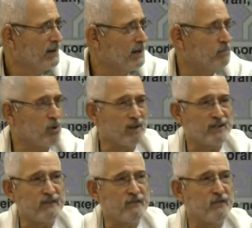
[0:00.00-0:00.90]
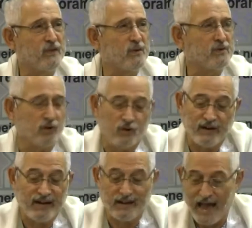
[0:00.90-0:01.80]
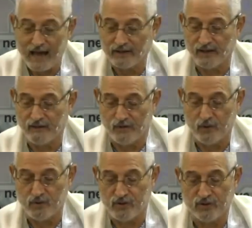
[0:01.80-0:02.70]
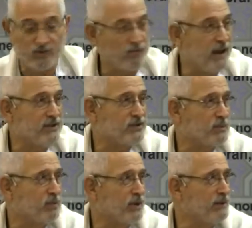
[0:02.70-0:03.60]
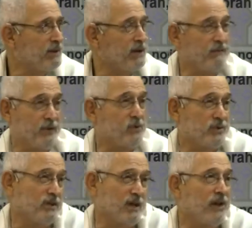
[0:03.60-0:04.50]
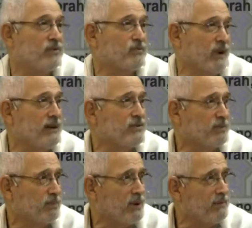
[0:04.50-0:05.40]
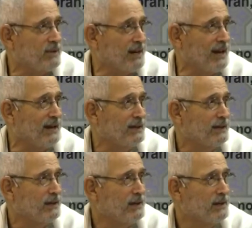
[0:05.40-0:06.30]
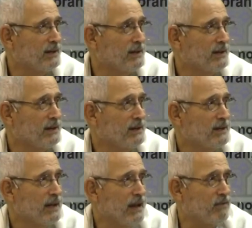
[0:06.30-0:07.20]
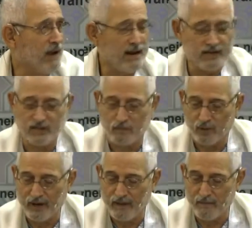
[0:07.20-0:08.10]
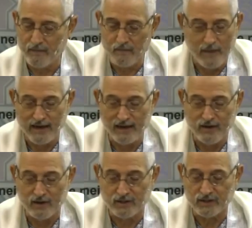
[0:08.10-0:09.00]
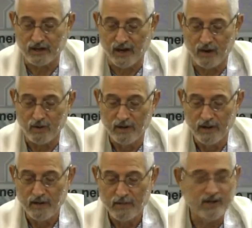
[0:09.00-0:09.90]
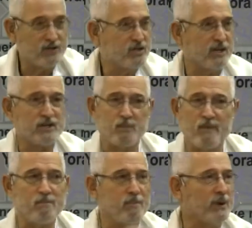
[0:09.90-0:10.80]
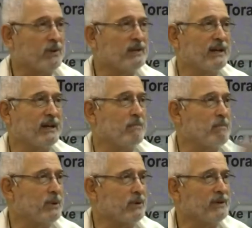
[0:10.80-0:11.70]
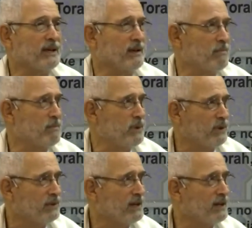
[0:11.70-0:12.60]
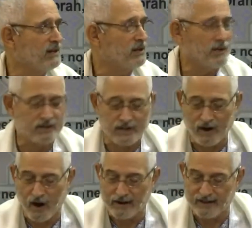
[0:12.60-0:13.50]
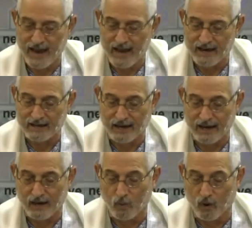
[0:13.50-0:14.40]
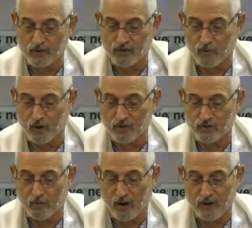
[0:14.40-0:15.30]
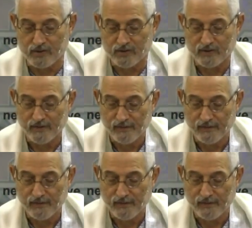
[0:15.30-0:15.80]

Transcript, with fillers: He brought confusion, or He allowed confusion to reign supreme, and confusion does reign supreme today. It reigned supreme many years ago, but it's just been building and building and building until it's in our day. It's getting worse and worse and worse.